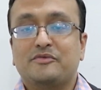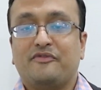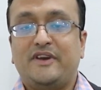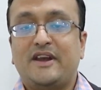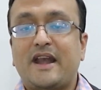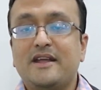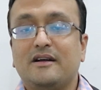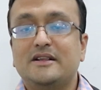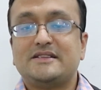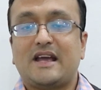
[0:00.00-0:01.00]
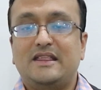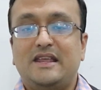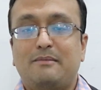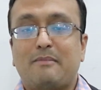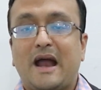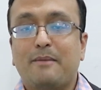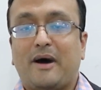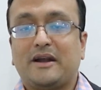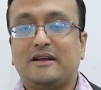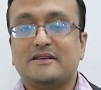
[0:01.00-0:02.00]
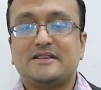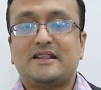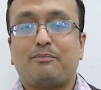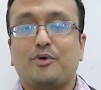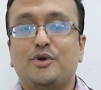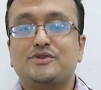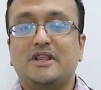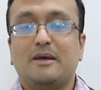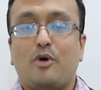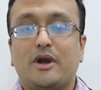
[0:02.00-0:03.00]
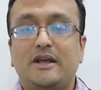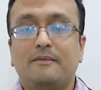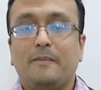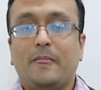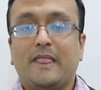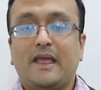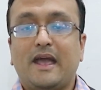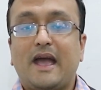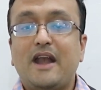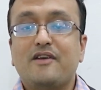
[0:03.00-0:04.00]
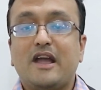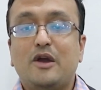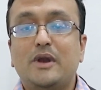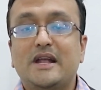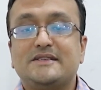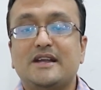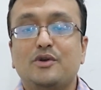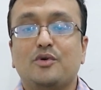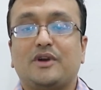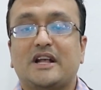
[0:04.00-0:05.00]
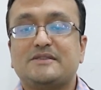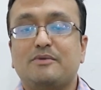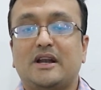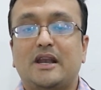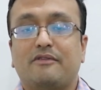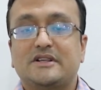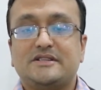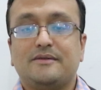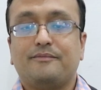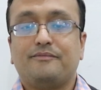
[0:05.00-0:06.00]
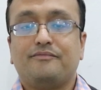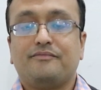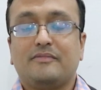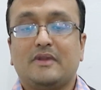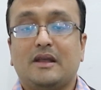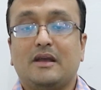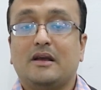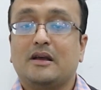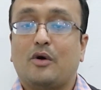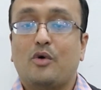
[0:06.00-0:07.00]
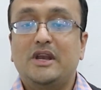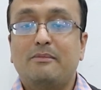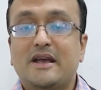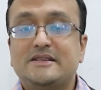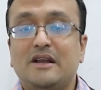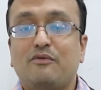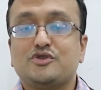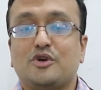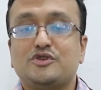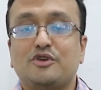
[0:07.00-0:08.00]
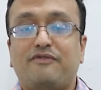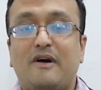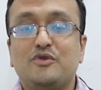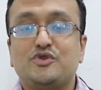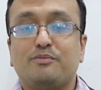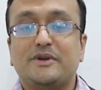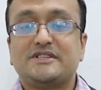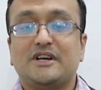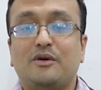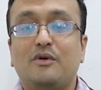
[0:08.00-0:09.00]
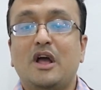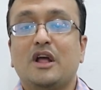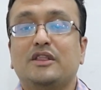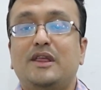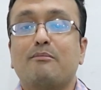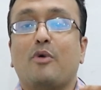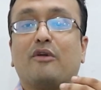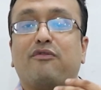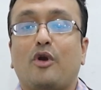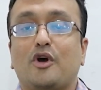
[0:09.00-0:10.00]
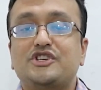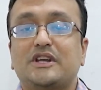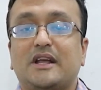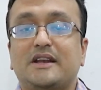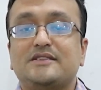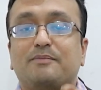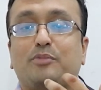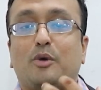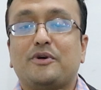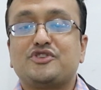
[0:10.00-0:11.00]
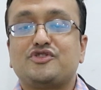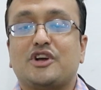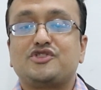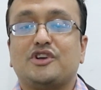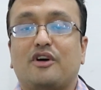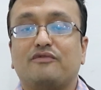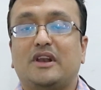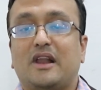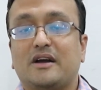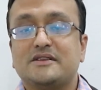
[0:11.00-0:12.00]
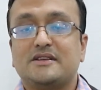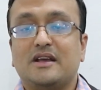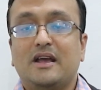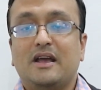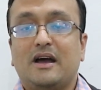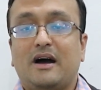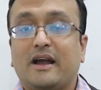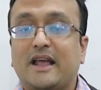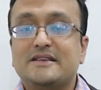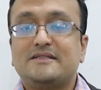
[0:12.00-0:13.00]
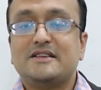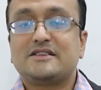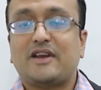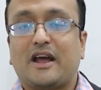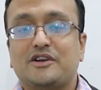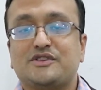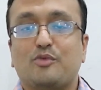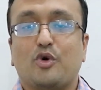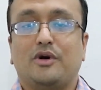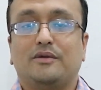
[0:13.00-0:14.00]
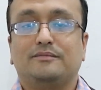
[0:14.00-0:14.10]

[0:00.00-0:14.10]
free radicals and the bad particles that are produced in the body, and regulates the neurotransmitter levels. Holy basil was also found to preserve the morphology, that is the proper structure of the lungs against this cracker smoke.